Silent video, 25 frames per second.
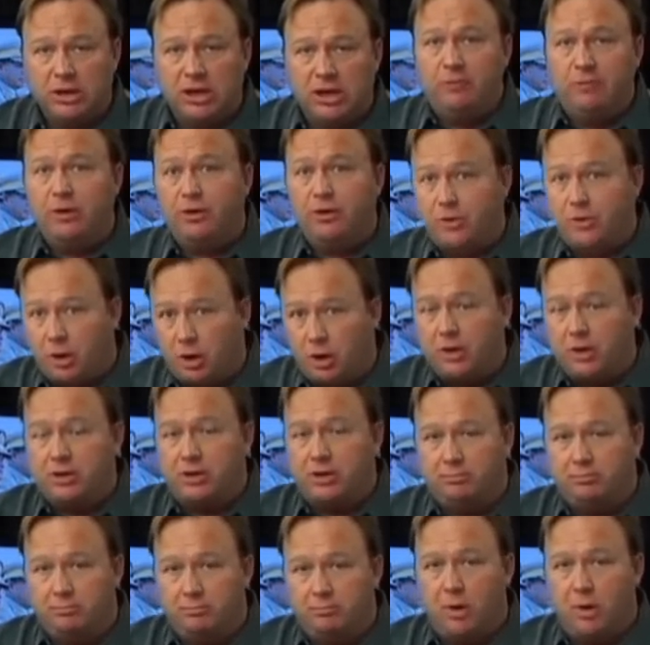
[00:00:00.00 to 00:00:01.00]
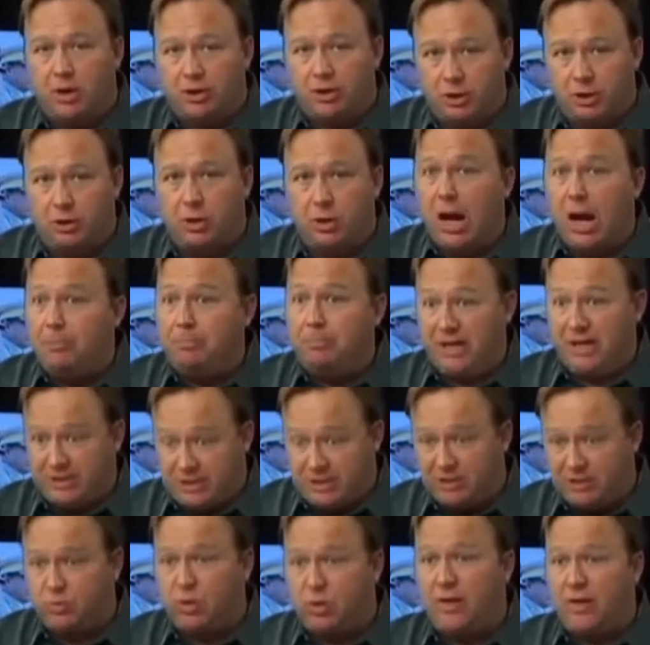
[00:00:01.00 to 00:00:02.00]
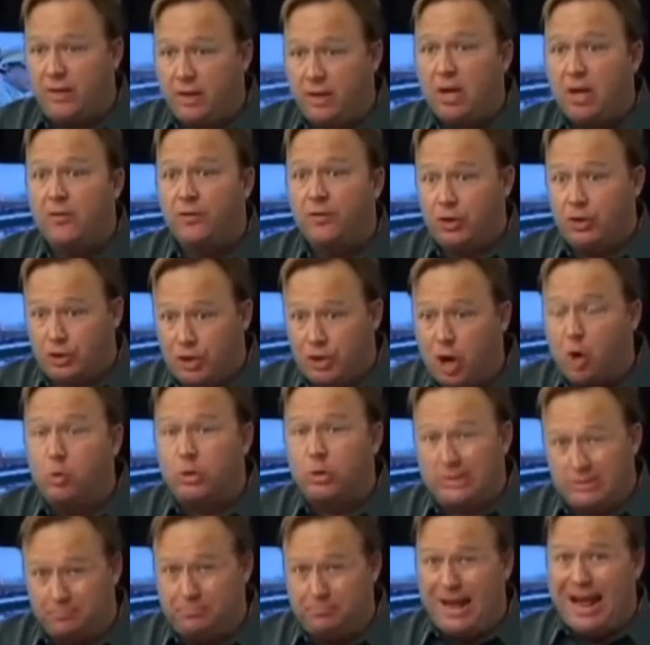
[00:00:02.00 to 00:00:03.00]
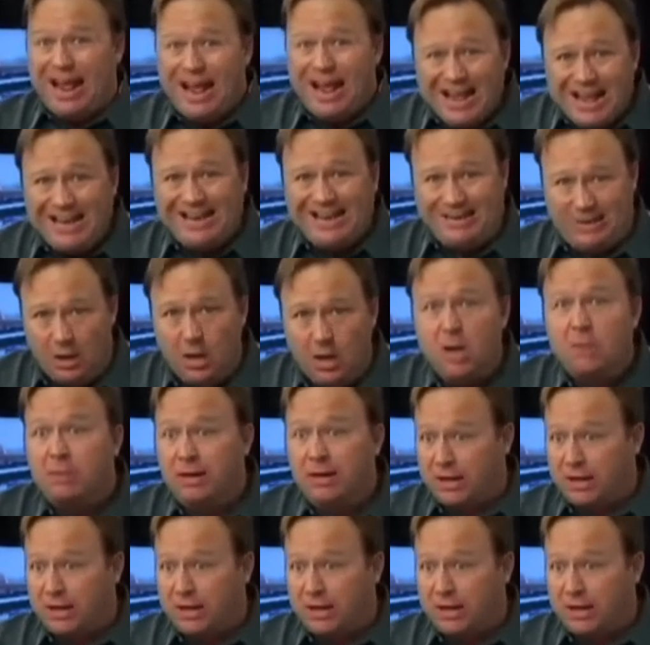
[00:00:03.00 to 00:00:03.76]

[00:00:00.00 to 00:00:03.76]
In Ventura's martial law piece, that's why the show was banned,